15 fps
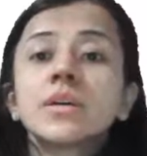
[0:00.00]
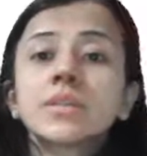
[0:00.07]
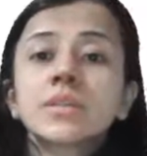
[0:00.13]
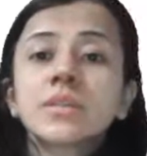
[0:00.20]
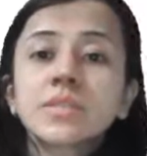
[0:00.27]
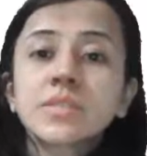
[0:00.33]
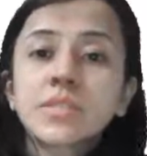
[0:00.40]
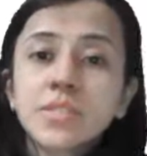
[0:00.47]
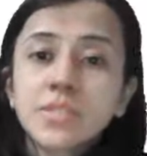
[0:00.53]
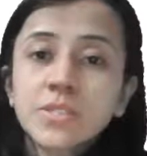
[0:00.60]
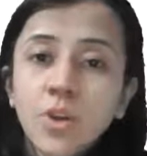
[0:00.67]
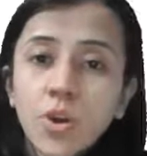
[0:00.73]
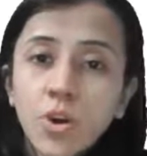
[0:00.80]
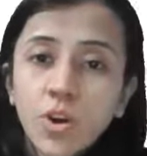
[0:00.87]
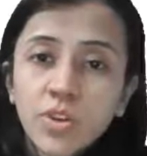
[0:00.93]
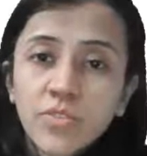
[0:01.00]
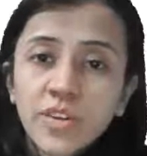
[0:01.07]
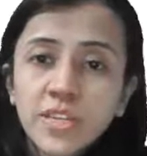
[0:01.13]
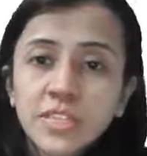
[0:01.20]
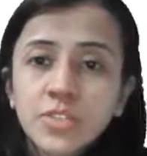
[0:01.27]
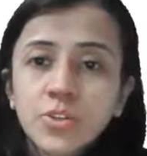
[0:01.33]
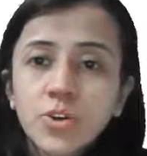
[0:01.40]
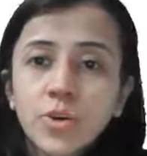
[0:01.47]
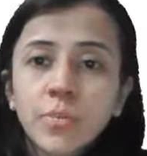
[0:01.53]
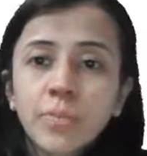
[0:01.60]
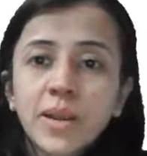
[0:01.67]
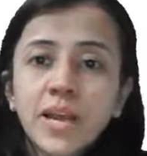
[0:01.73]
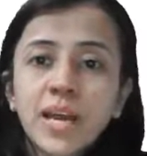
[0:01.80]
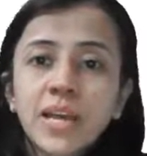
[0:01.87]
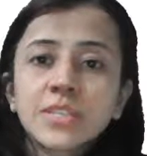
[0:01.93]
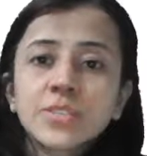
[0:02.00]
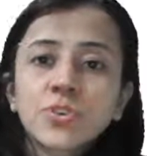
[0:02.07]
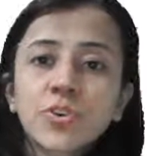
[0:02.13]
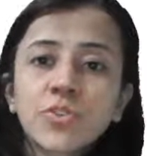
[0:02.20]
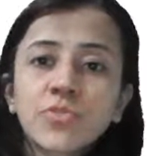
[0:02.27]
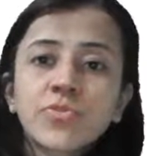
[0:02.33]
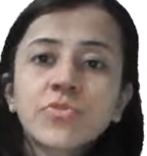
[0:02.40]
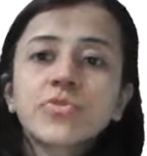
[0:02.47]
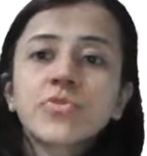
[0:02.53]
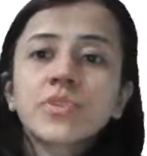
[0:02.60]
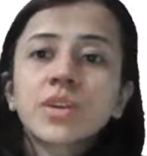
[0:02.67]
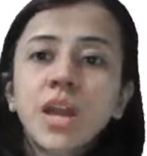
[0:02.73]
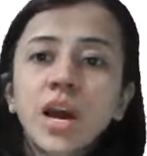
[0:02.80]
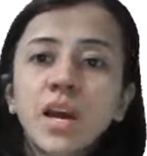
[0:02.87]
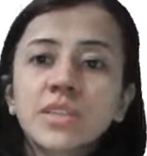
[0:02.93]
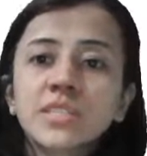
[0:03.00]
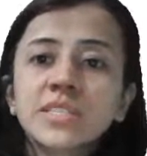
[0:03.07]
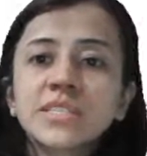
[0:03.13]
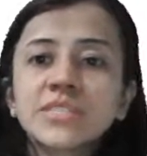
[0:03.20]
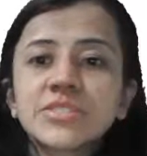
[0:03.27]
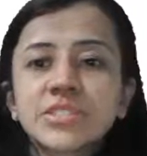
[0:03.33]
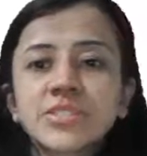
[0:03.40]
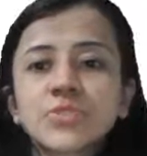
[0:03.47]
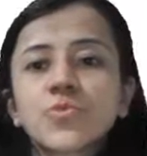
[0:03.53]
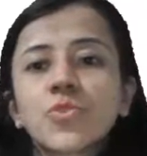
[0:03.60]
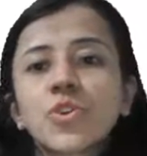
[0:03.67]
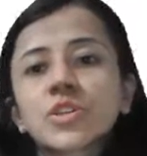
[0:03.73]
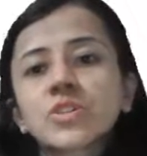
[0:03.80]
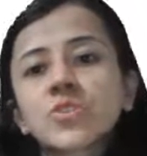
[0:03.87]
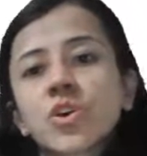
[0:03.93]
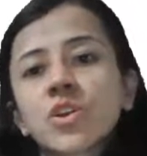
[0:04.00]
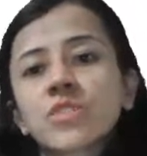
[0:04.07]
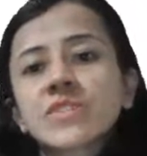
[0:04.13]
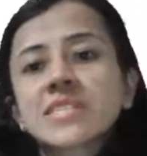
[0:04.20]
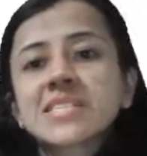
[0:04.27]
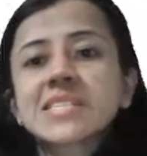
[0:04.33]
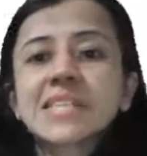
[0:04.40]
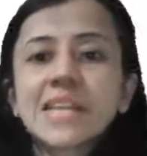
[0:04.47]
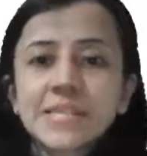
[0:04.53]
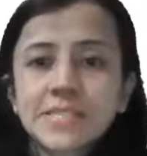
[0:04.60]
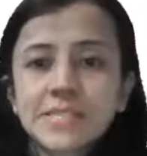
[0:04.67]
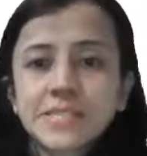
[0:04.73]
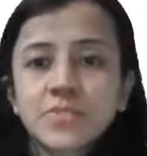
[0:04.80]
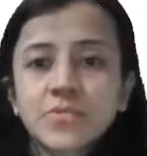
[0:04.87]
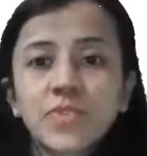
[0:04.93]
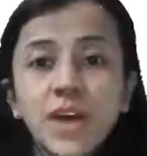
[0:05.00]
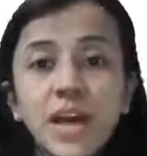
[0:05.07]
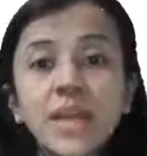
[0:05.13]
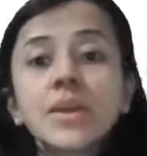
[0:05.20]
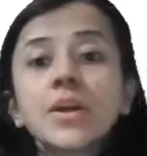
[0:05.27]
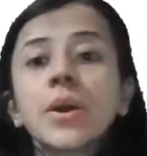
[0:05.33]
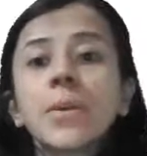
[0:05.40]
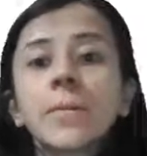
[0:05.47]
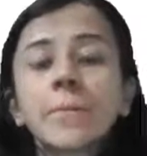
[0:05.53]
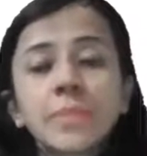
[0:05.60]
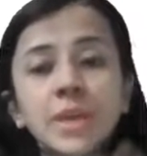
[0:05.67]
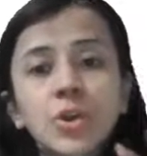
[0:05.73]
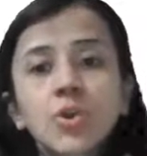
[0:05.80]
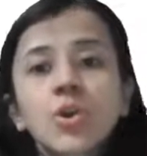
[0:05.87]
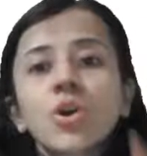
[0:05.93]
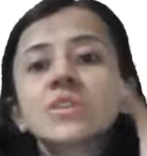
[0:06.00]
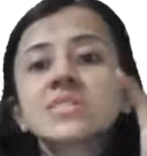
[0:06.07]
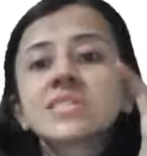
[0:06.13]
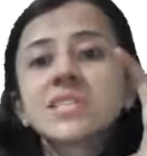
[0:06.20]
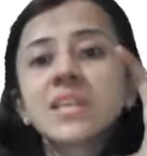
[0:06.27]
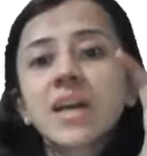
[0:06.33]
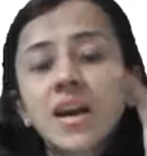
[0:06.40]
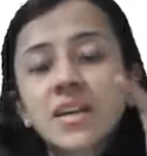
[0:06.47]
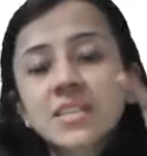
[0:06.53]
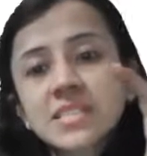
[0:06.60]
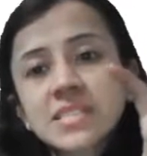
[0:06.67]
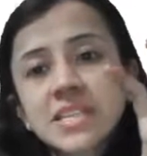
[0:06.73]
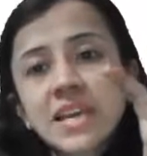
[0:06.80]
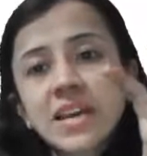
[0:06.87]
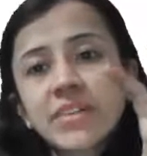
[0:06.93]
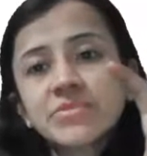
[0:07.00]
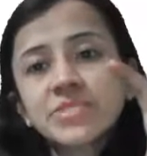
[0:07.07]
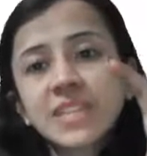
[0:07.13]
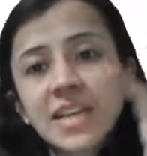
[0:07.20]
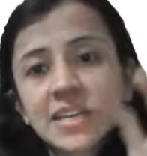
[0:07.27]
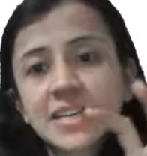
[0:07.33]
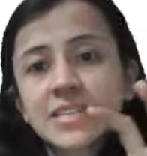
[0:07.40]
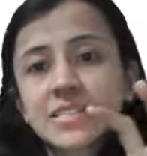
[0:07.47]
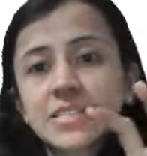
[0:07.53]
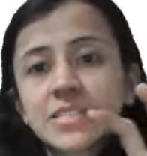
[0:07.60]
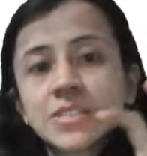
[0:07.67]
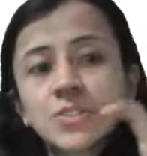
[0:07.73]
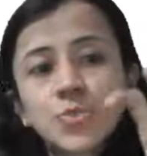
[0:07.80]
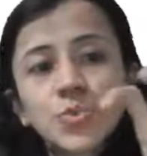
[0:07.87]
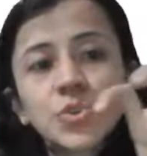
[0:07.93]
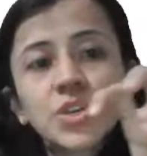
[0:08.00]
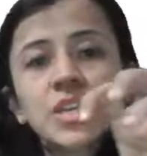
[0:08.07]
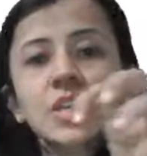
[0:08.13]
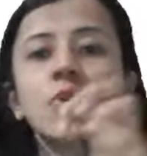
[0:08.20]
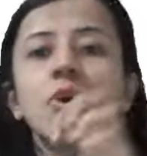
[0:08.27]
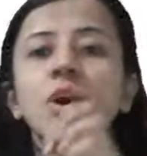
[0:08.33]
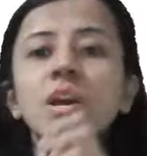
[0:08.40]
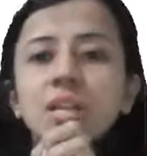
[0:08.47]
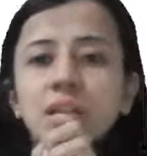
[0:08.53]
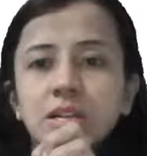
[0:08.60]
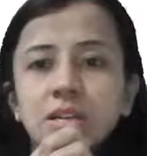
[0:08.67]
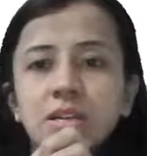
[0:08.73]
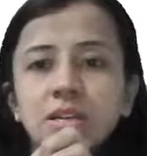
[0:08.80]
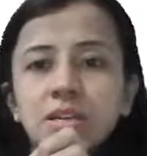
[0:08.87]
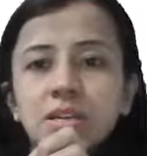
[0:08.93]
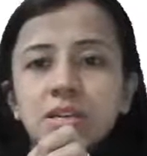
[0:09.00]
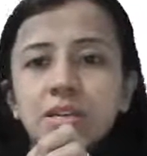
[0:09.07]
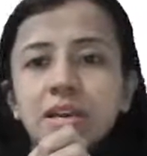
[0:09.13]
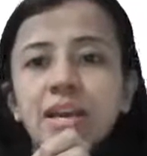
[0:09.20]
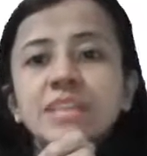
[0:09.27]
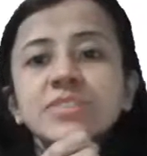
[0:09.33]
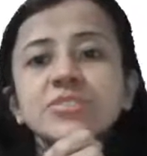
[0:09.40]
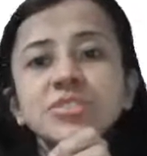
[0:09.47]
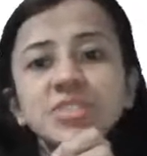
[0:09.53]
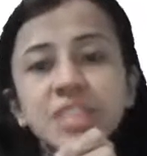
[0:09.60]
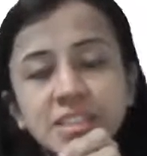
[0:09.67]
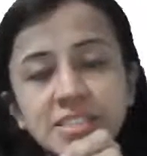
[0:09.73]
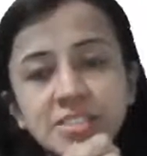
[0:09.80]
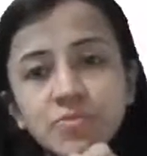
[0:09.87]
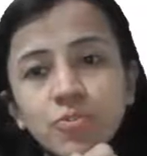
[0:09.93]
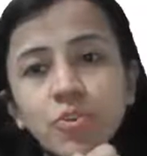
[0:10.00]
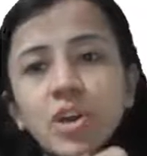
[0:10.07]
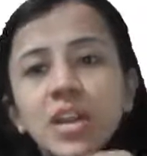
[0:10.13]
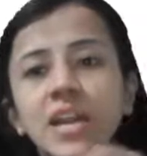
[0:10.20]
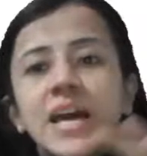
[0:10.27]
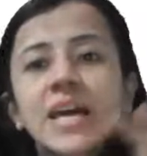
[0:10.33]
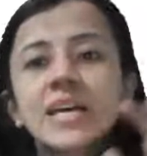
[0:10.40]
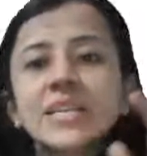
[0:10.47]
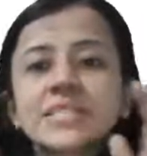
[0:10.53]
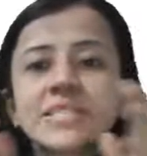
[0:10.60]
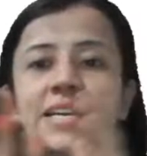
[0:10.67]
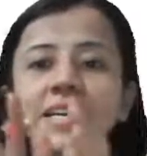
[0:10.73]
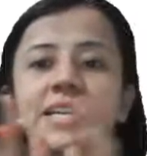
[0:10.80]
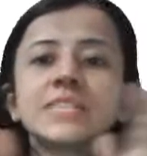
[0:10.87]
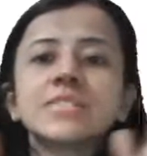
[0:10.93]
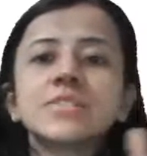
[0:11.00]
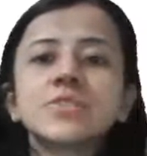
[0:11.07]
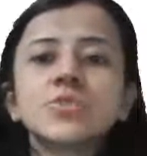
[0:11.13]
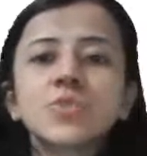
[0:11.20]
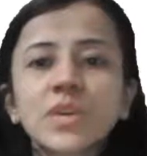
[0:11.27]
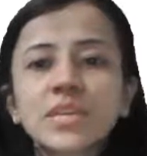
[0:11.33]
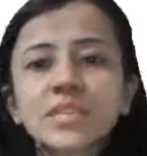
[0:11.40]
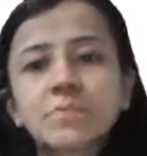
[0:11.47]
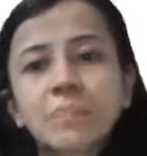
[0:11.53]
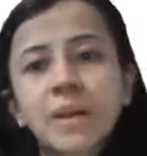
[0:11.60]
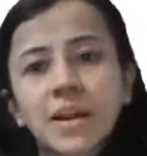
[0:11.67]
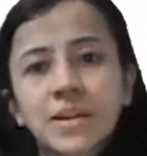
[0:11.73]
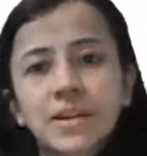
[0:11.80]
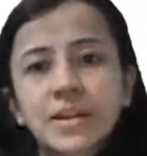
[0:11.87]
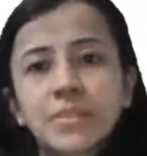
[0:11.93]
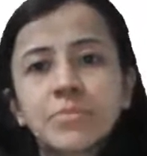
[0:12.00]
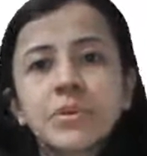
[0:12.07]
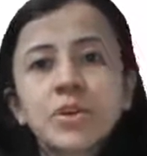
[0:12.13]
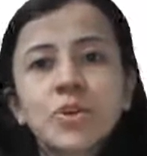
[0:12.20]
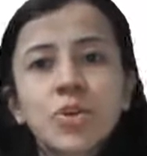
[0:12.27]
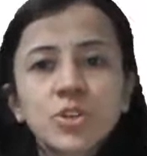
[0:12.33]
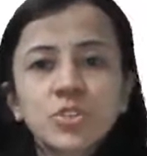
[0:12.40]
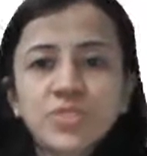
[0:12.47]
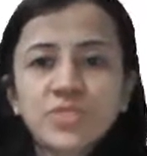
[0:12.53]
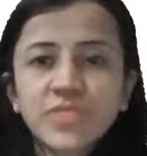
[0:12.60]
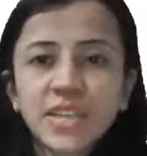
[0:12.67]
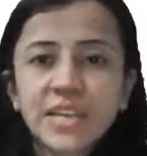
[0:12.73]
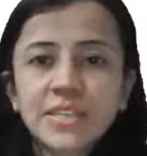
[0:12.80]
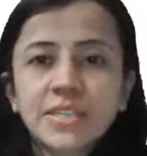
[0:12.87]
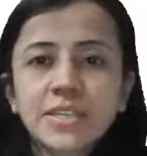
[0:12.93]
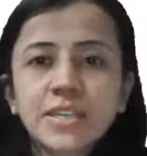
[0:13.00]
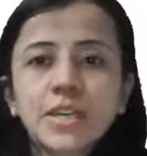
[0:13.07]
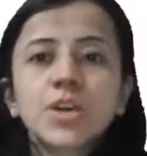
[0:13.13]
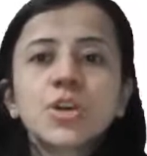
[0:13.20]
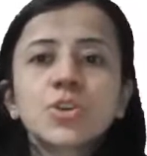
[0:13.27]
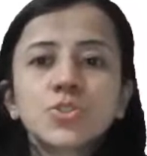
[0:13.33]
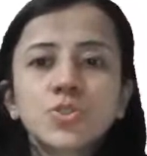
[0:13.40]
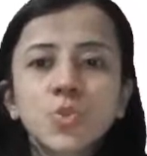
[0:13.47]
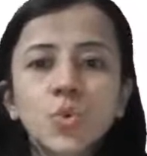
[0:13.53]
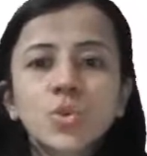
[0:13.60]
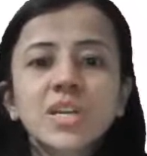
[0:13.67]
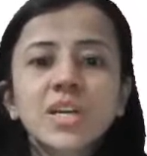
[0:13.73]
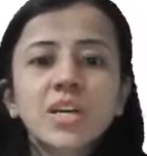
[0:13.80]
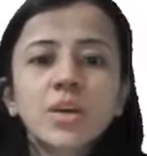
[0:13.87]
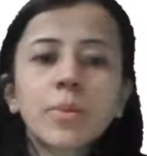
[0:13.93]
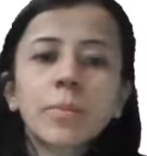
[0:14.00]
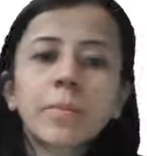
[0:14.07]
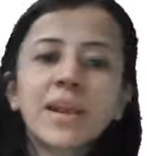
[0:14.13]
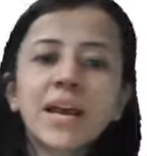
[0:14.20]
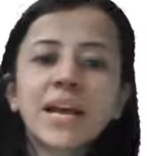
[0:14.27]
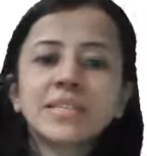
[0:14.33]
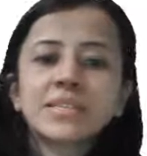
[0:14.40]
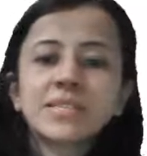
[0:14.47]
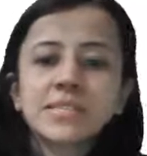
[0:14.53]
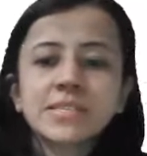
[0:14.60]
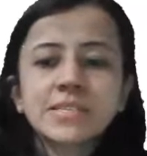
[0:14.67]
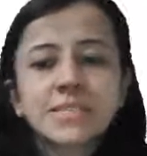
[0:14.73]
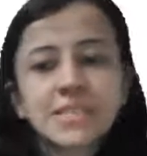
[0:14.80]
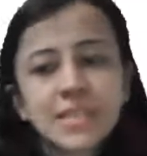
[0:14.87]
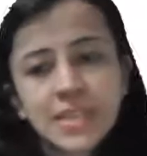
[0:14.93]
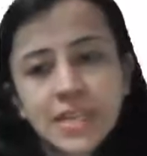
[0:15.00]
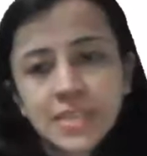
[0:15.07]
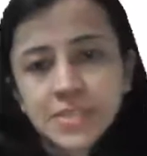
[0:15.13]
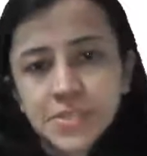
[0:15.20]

this is always compliance of lungs and chest wall is always less. Why? Because lungs, they have tendency to recoil and chest wall has tendency to expand, and because of that total compliance is less.